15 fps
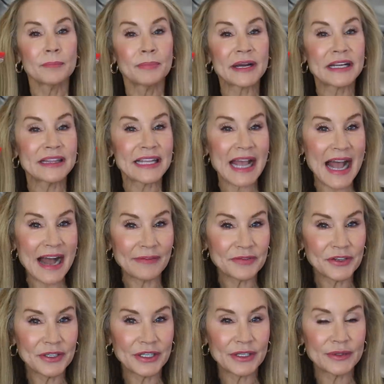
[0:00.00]
But in the
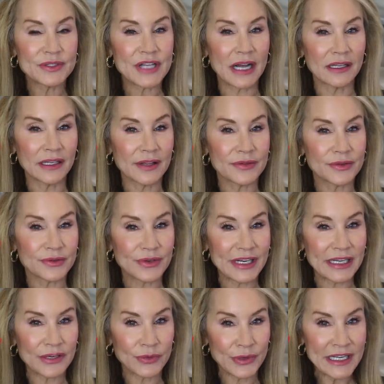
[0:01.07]
afternoons, I'll either
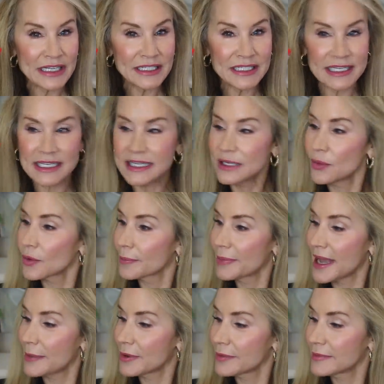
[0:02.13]
drink green tea or
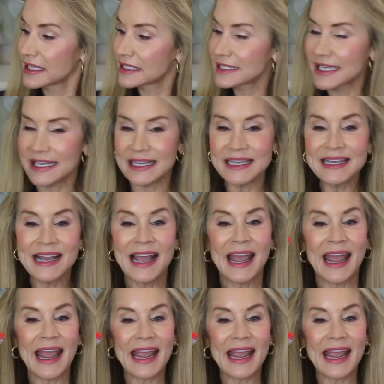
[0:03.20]
peppermint tea,